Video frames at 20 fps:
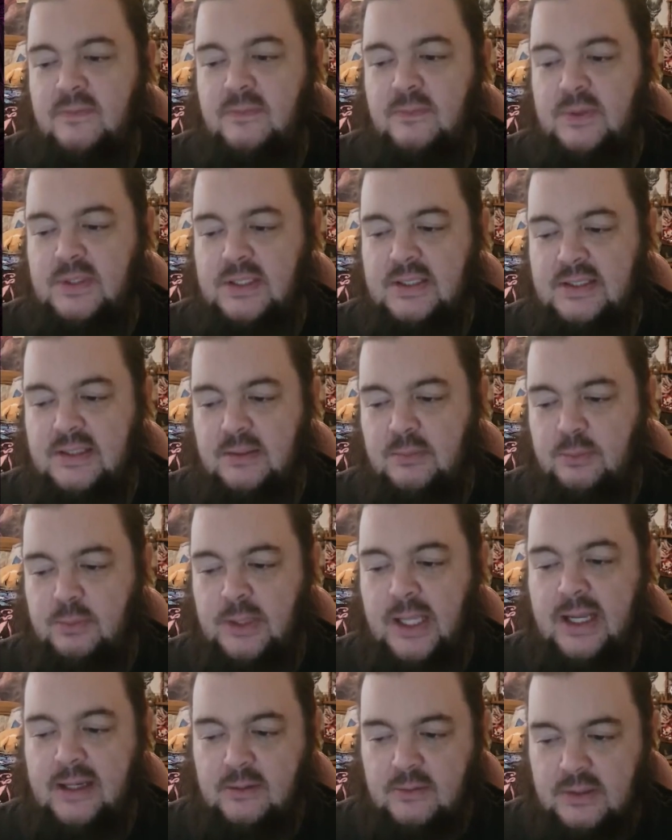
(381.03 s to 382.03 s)
which is the
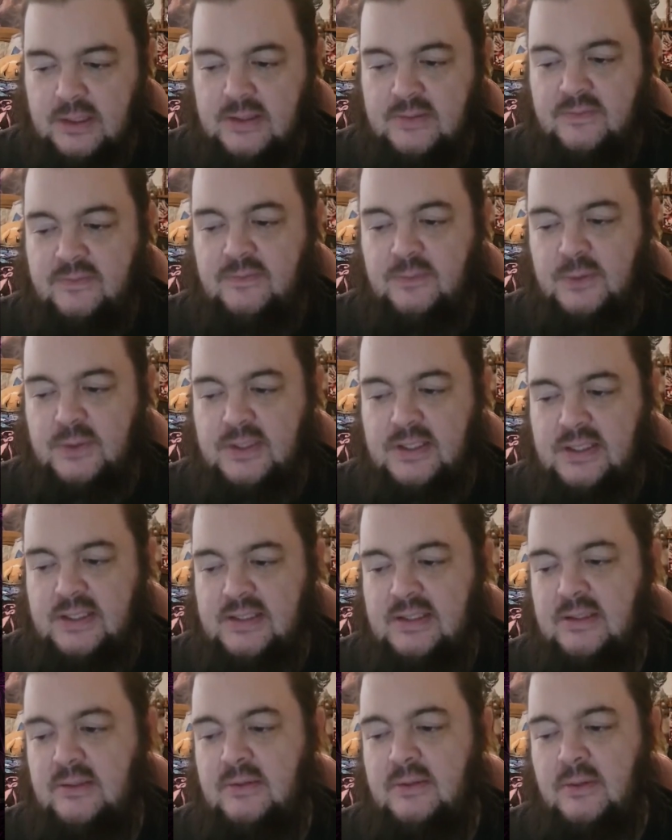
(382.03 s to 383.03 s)
black-green 4C
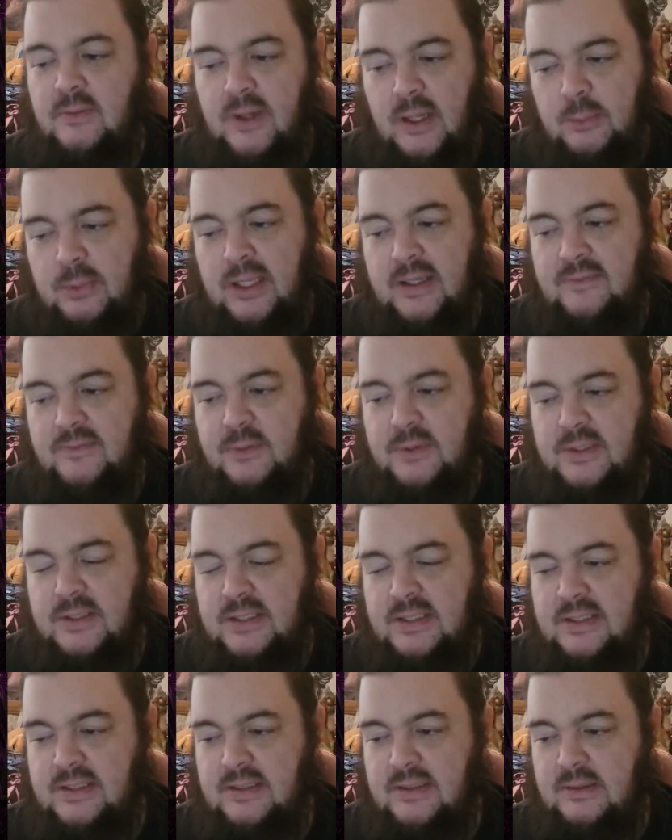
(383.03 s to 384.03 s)
stone, the red-black
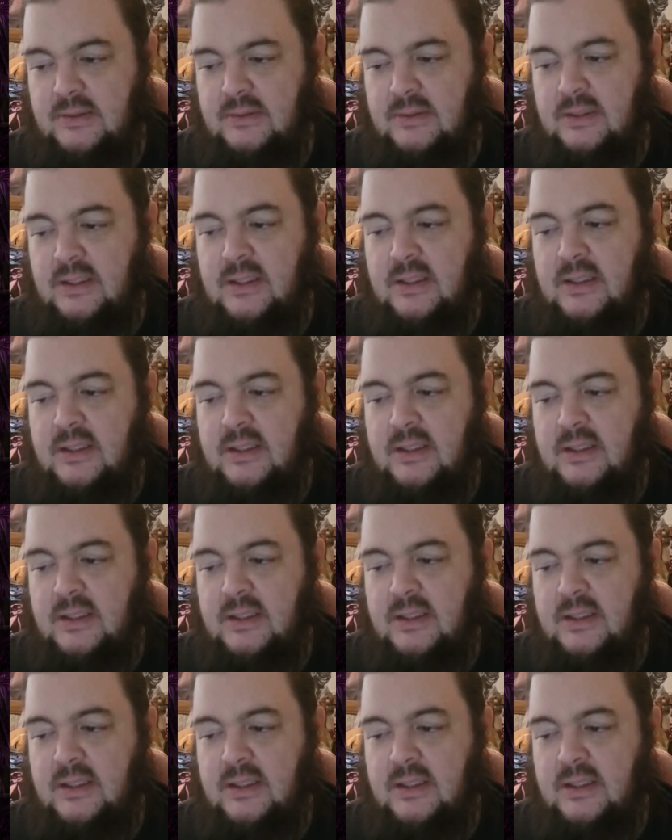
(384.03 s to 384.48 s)
4C stone.